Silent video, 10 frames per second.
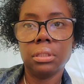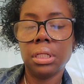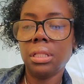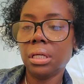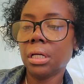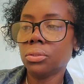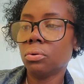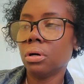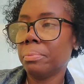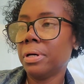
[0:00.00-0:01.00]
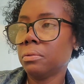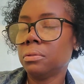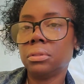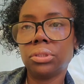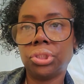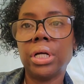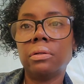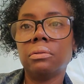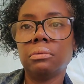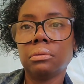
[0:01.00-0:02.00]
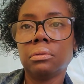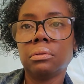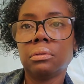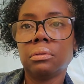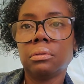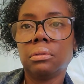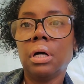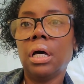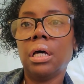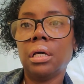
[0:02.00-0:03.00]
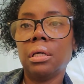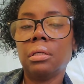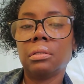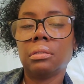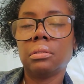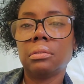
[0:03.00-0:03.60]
Anything I talk about on this channel, I